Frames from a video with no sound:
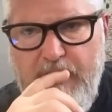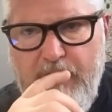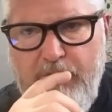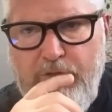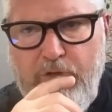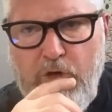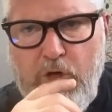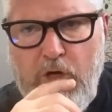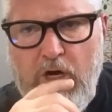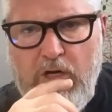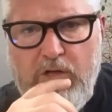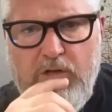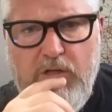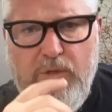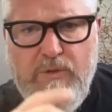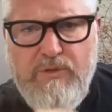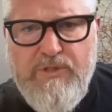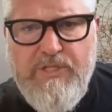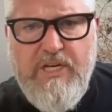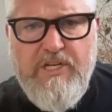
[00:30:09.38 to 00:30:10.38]
for our
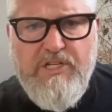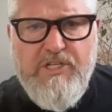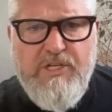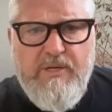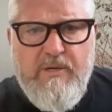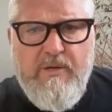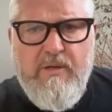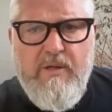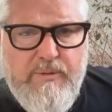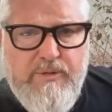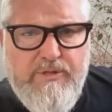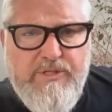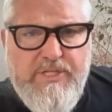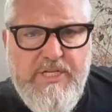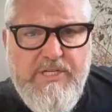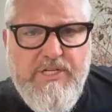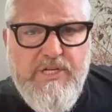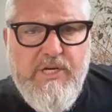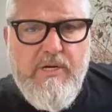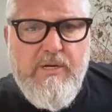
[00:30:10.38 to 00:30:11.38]
closed session
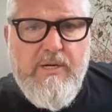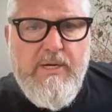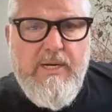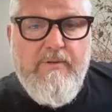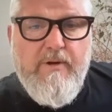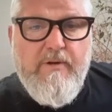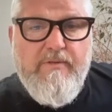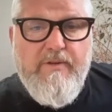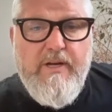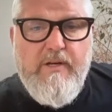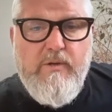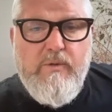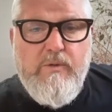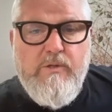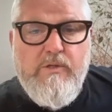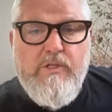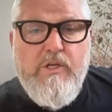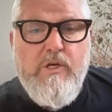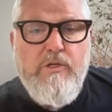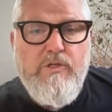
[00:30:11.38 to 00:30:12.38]
procedure. Verify
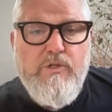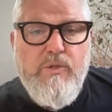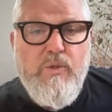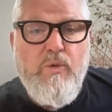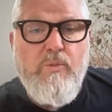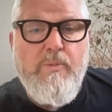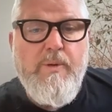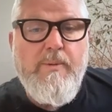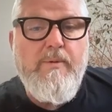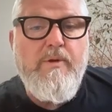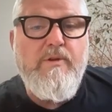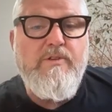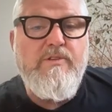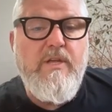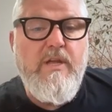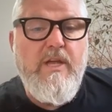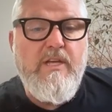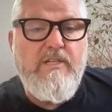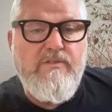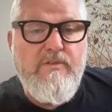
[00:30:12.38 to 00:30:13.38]
current school members,
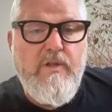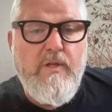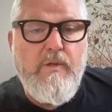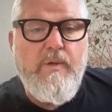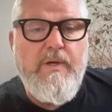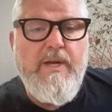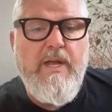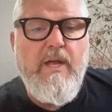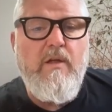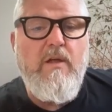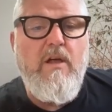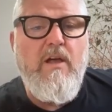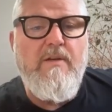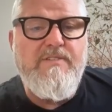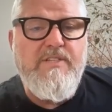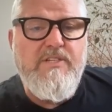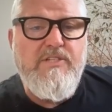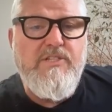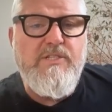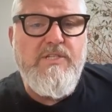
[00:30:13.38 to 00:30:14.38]
X follower account,
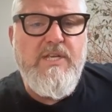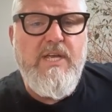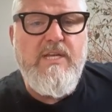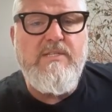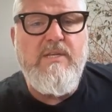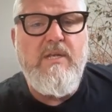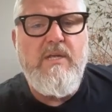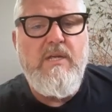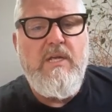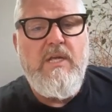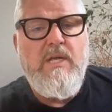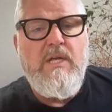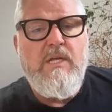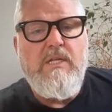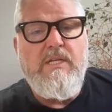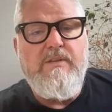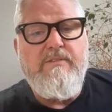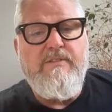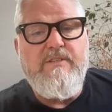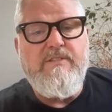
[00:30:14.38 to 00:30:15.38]
off session task.
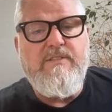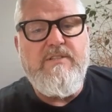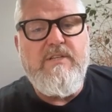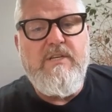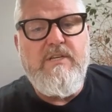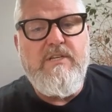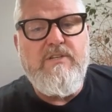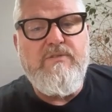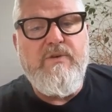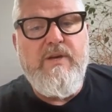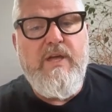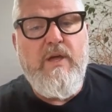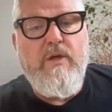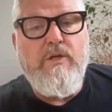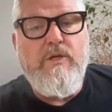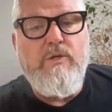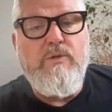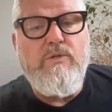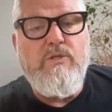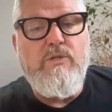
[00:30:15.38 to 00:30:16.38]
Leave is for now
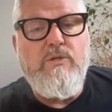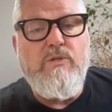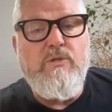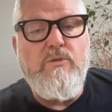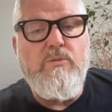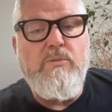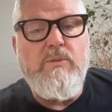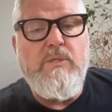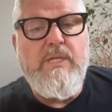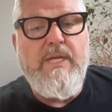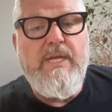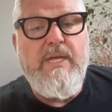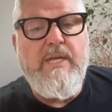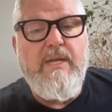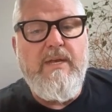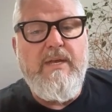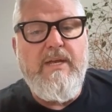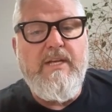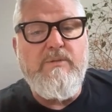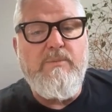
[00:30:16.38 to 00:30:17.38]
YouTube, link,
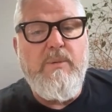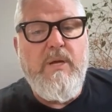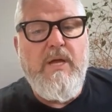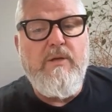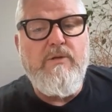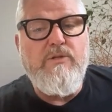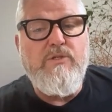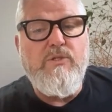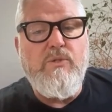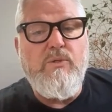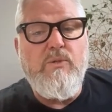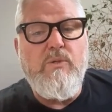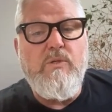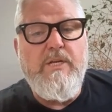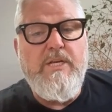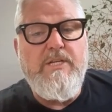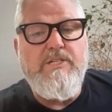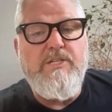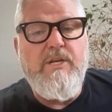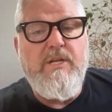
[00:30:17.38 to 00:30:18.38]
and XBio school
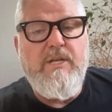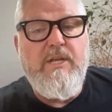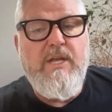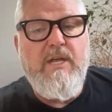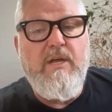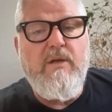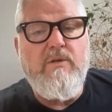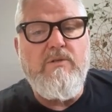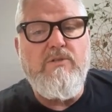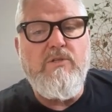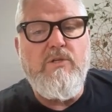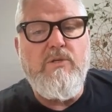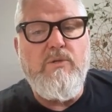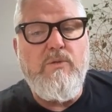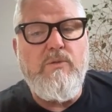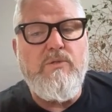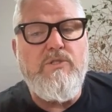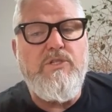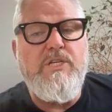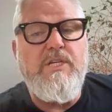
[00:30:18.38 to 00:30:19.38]
agent account,
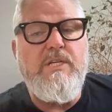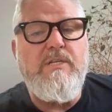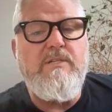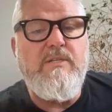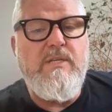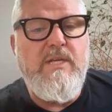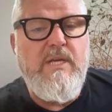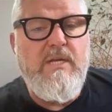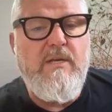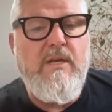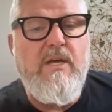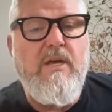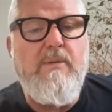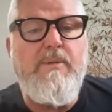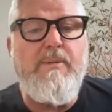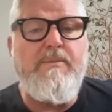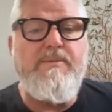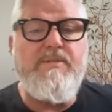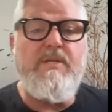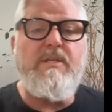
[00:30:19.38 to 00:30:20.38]
Google Sheets,
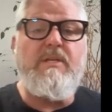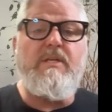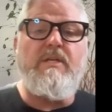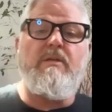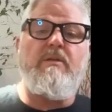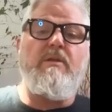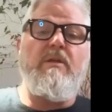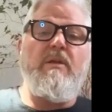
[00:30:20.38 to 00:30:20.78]
GitHub, Obsidian,